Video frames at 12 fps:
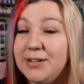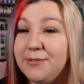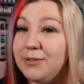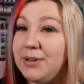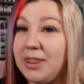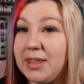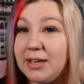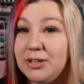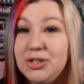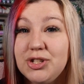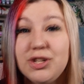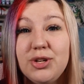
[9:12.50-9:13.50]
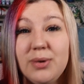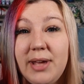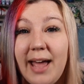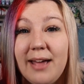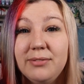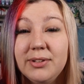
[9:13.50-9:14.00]
different things to your
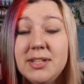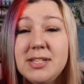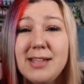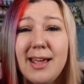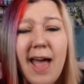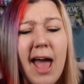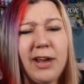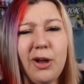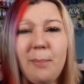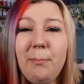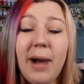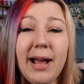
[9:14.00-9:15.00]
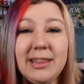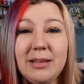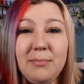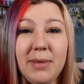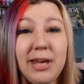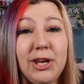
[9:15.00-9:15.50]
canvas and combine
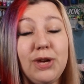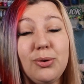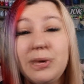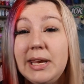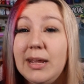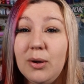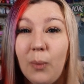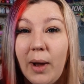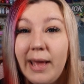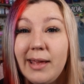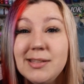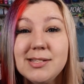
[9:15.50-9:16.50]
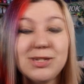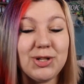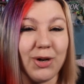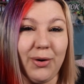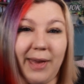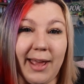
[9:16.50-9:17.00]
them in unique ways to
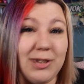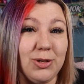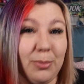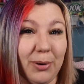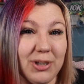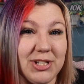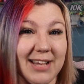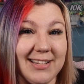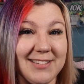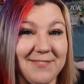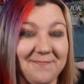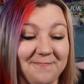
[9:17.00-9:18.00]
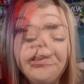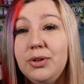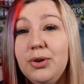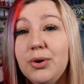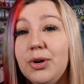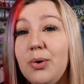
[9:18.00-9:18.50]
create your project.
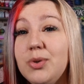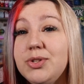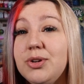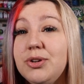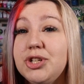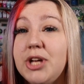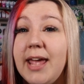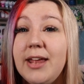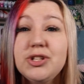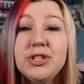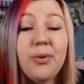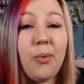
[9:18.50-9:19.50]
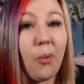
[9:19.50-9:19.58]
You can also change the